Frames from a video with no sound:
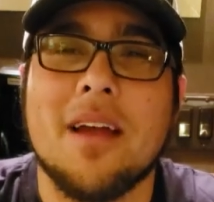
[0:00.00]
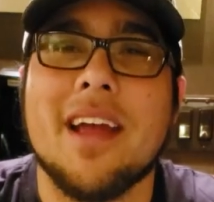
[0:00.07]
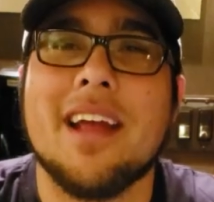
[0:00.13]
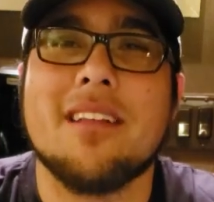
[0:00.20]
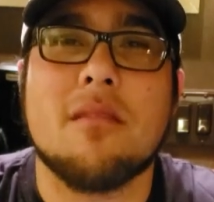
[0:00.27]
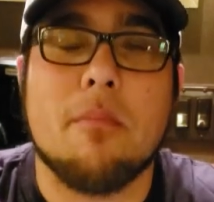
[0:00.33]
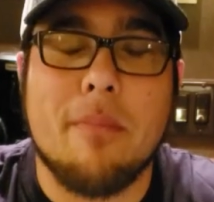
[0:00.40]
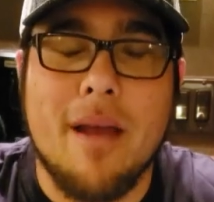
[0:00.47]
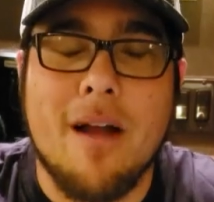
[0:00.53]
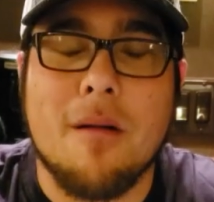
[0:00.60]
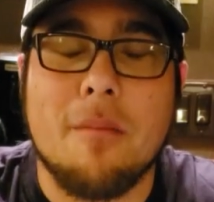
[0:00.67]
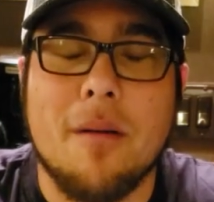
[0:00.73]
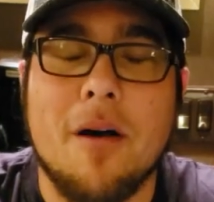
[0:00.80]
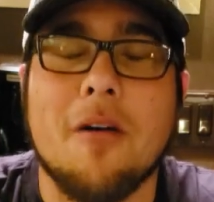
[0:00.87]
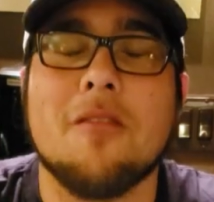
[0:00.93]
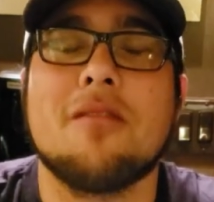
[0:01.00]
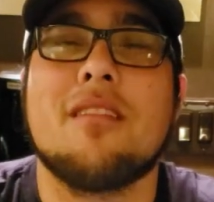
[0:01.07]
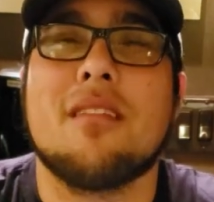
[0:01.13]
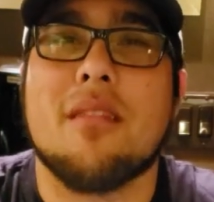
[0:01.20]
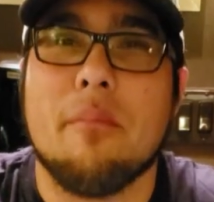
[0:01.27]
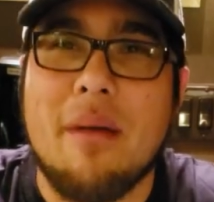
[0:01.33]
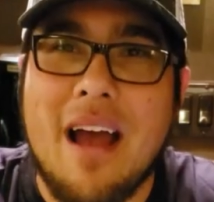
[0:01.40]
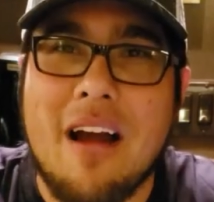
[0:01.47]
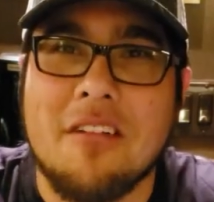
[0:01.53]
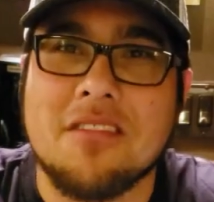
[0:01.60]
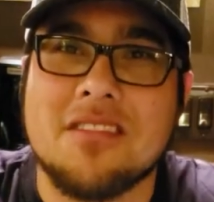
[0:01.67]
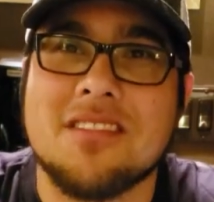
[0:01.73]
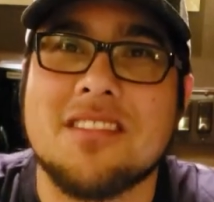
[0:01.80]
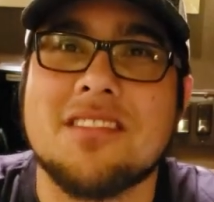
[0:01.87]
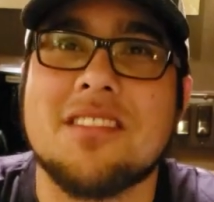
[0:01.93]
It's bare bones, the power
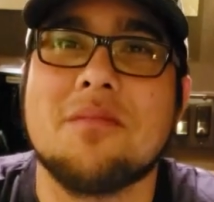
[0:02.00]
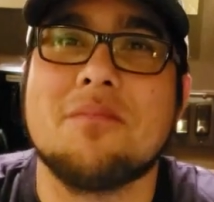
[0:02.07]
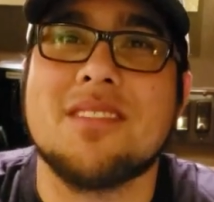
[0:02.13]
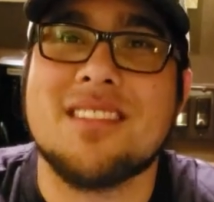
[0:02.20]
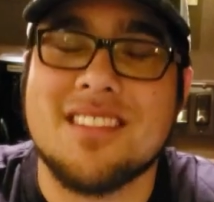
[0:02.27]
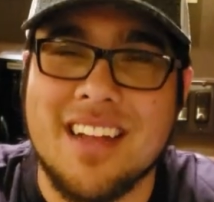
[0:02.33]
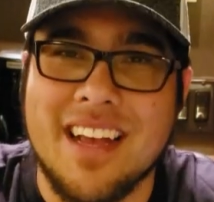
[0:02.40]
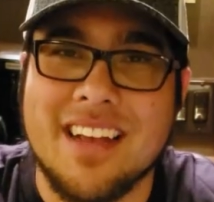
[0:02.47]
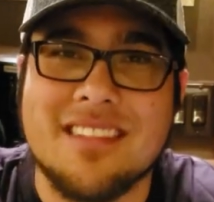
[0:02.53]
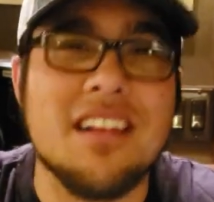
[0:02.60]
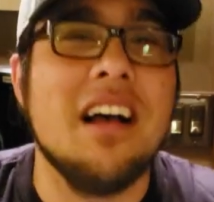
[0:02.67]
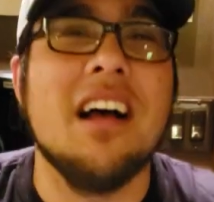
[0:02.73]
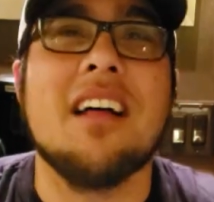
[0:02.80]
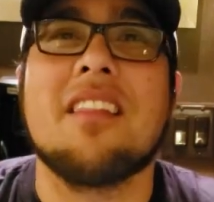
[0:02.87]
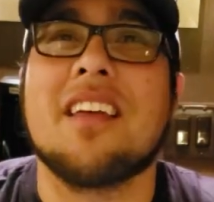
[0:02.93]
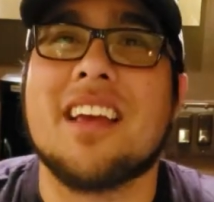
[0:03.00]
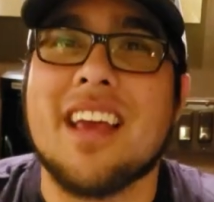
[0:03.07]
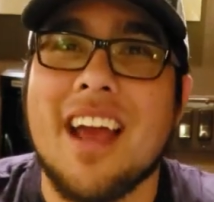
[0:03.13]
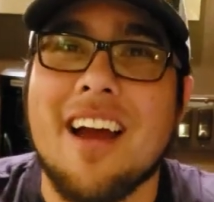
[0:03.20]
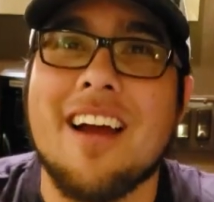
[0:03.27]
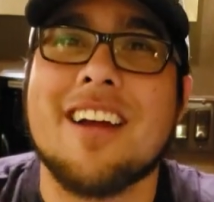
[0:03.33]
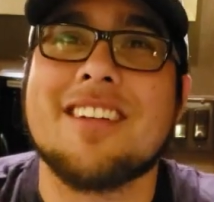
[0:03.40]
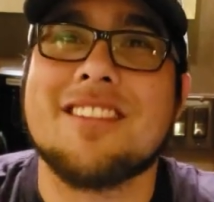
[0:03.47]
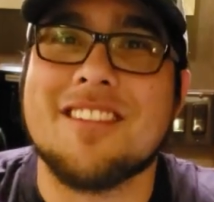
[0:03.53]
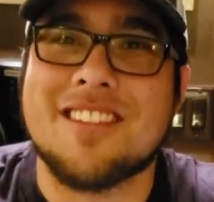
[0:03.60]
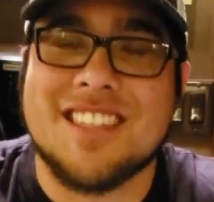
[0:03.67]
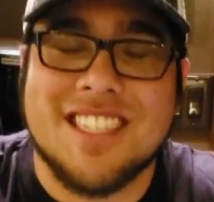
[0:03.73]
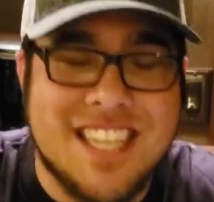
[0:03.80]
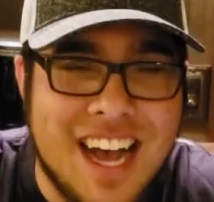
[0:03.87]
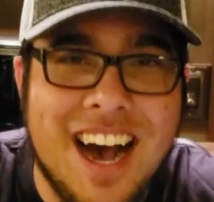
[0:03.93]
system stinks, the characters
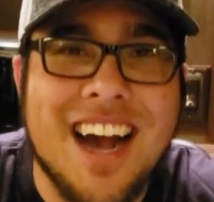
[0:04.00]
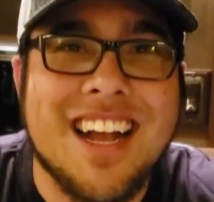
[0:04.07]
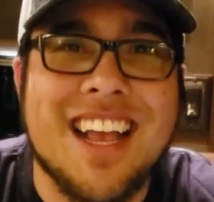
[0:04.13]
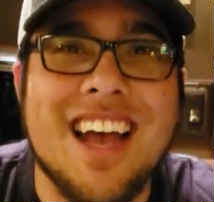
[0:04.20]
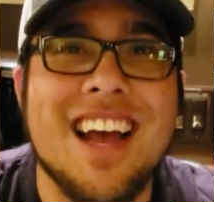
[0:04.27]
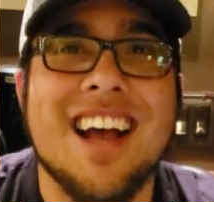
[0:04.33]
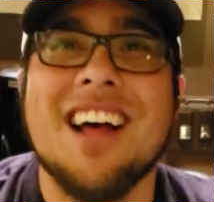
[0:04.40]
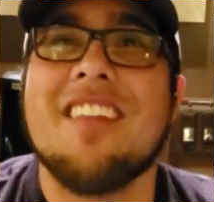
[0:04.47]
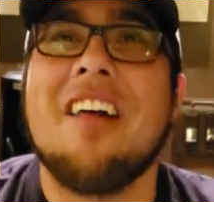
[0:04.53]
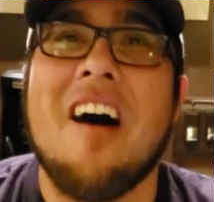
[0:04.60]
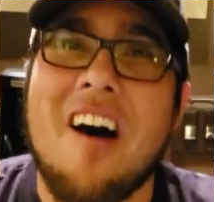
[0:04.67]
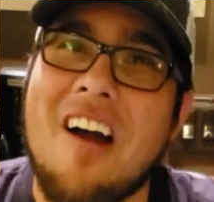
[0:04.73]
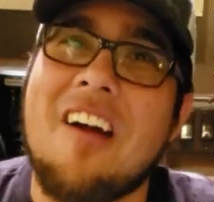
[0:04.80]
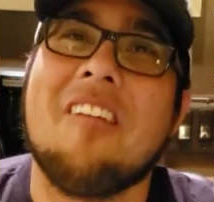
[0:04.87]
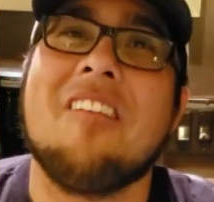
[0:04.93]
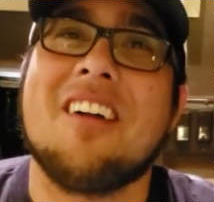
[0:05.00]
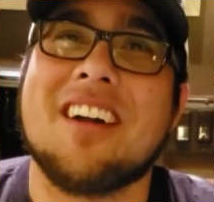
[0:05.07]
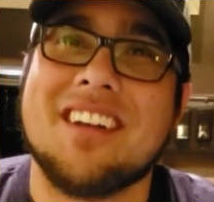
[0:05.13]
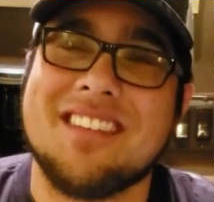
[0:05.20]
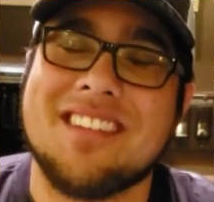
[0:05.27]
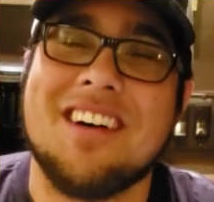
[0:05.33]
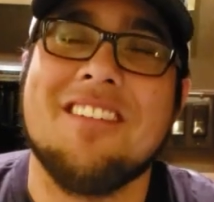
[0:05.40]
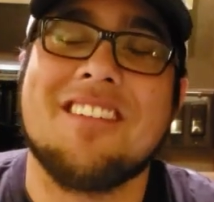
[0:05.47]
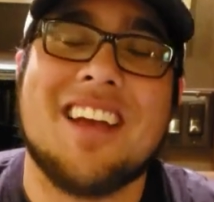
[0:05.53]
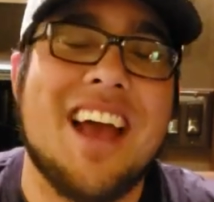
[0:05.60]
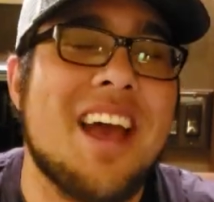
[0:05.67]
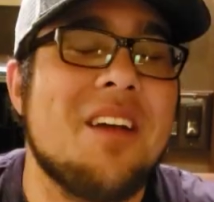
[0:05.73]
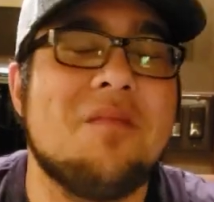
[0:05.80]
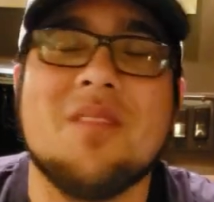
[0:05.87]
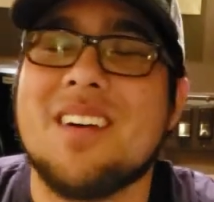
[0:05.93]
suck, the artwork is
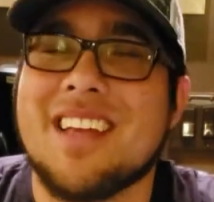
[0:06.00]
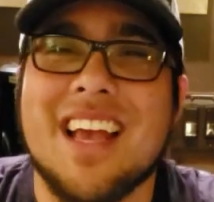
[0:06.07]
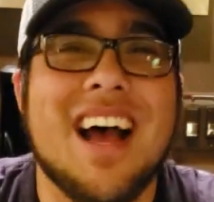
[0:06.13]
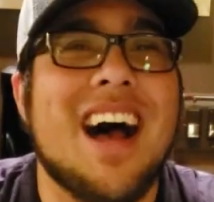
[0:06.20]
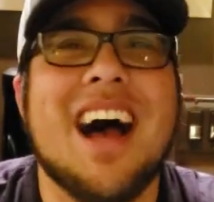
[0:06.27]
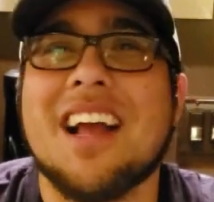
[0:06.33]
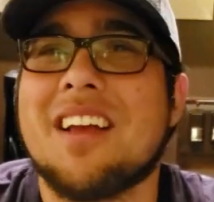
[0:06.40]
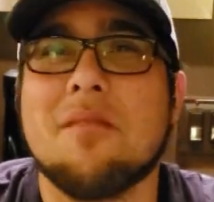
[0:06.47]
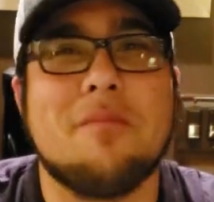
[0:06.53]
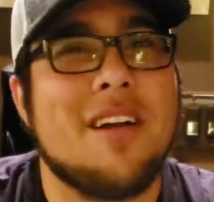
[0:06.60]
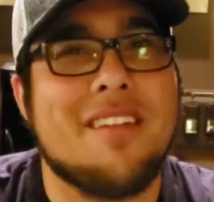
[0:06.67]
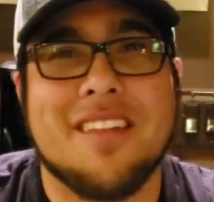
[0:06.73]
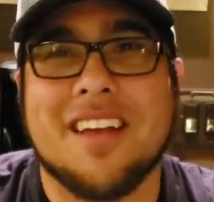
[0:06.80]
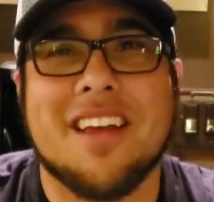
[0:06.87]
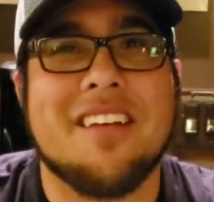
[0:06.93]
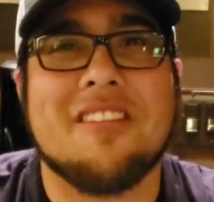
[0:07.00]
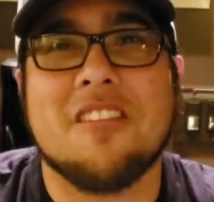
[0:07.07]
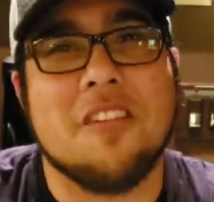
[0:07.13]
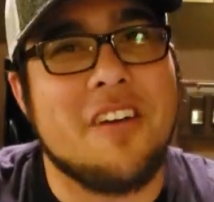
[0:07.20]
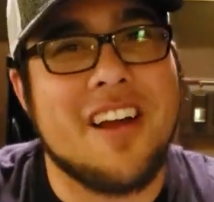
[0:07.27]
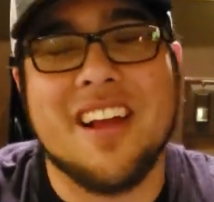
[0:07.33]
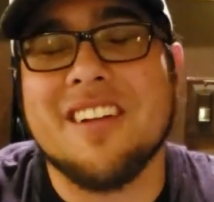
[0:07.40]
okay, but yeah, I could barely get through it.